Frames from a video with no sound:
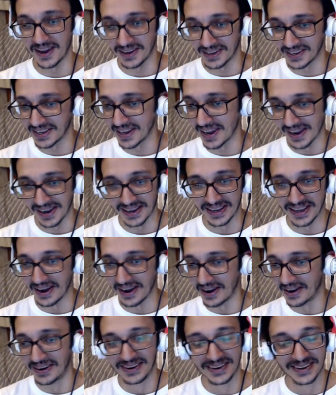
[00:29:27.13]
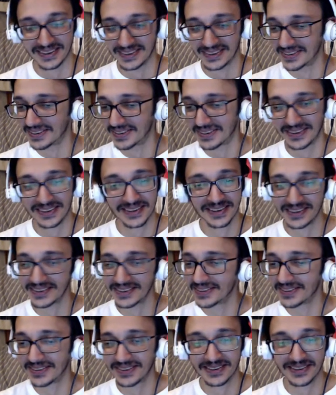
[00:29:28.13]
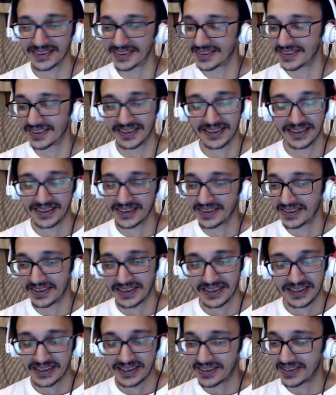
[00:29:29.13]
it, will just pull as much as you give it, and it'll just